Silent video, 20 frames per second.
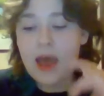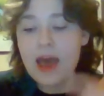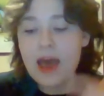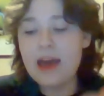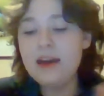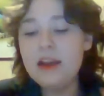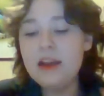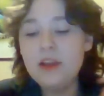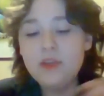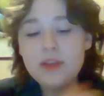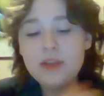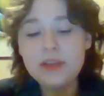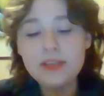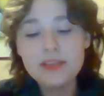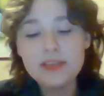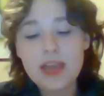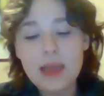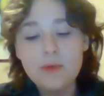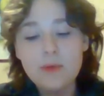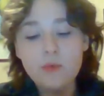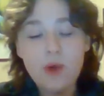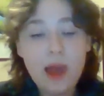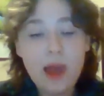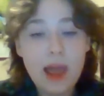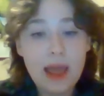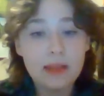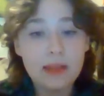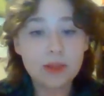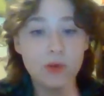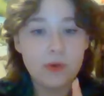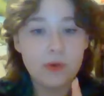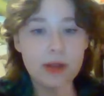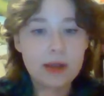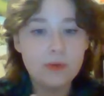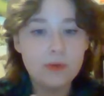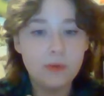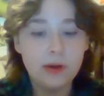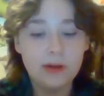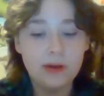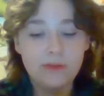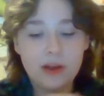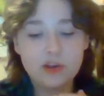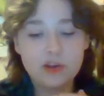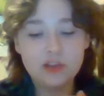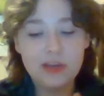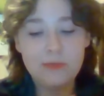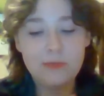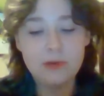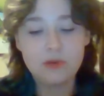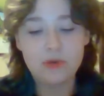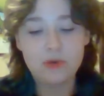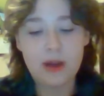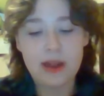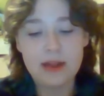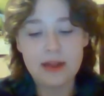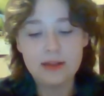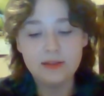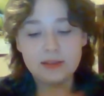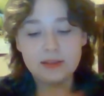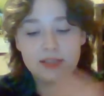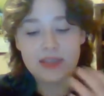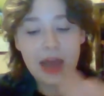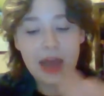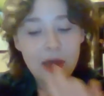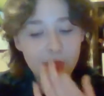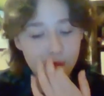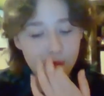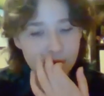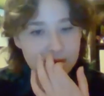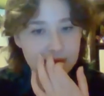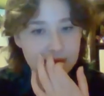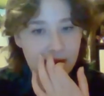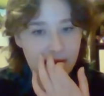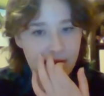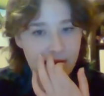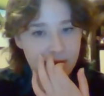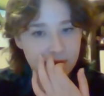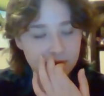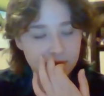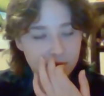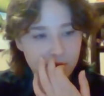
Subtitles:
And in this same way, Louis would eventually betray Lestat 3 times,